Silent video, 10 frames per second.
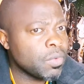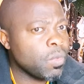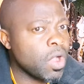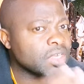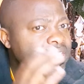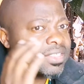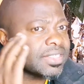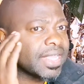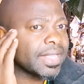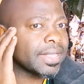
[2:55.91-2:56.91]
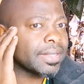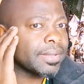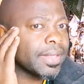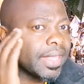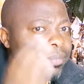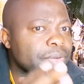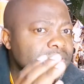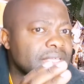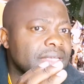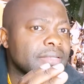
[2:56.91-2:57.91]
What is the
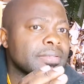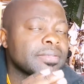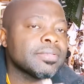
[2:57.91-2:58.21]
important